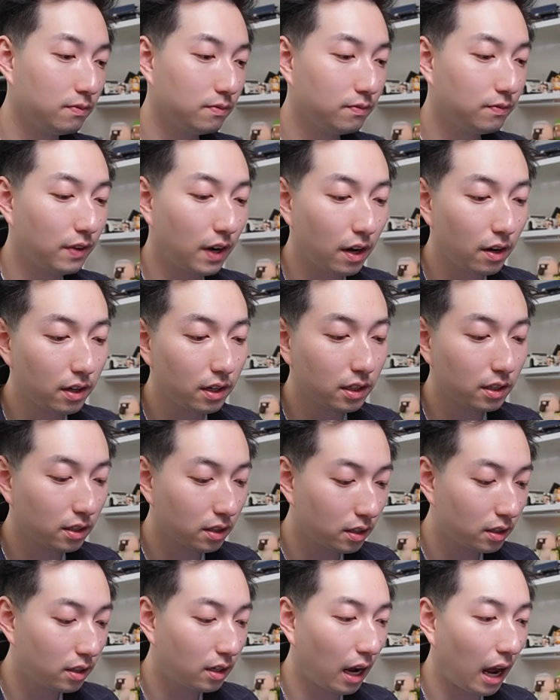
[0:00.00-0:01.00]
very
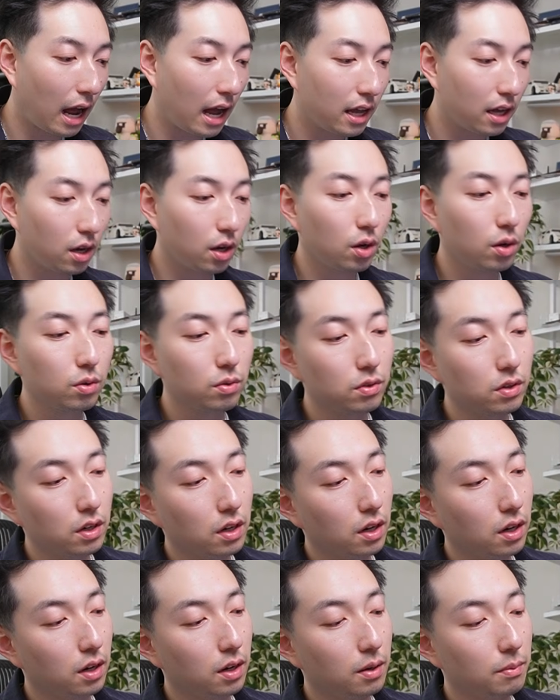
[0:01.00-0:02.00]
good I/O.
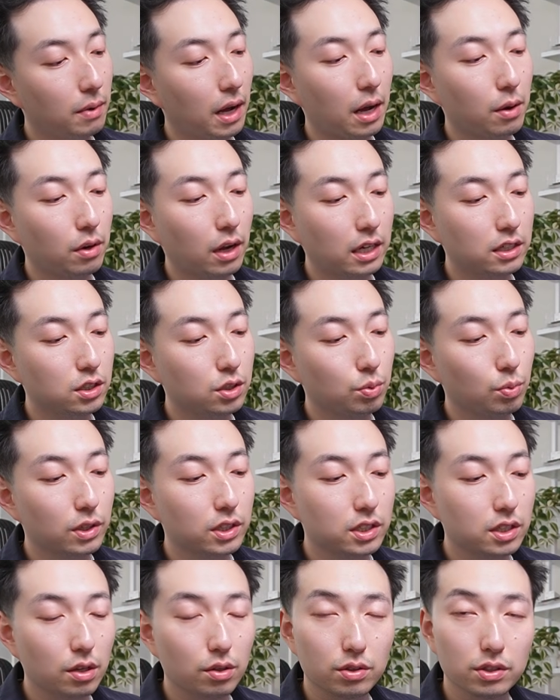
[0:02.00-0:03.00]
I just
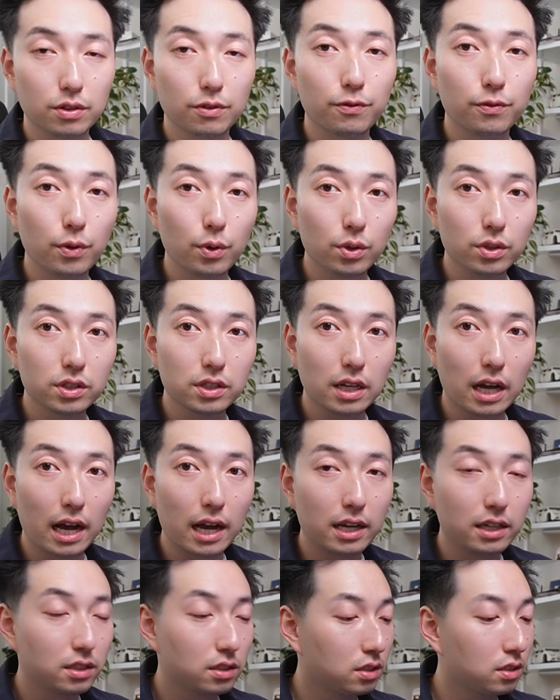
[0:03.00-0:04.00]
wish there was a
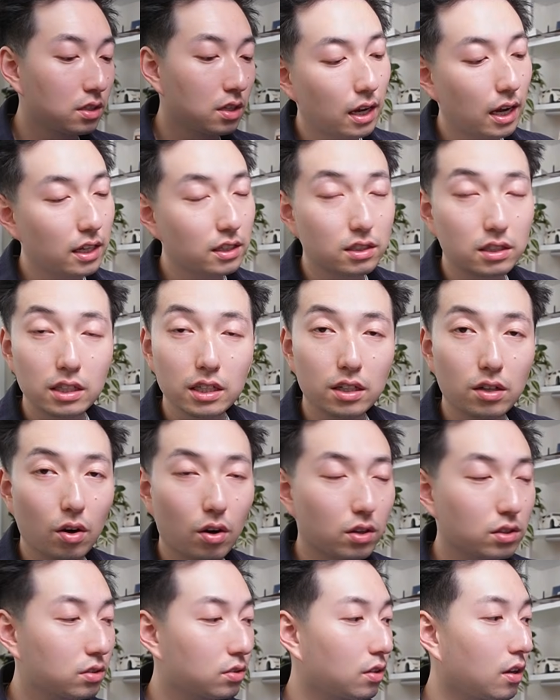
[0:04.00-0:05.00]
full-sized SD
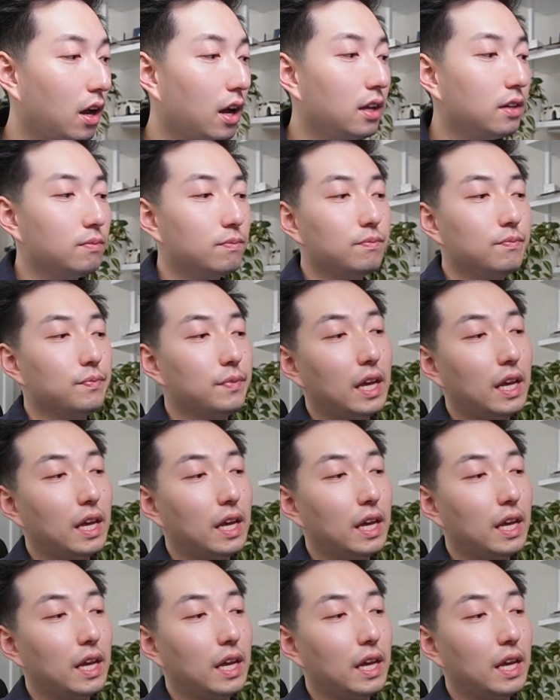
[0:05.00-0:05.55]
card slot,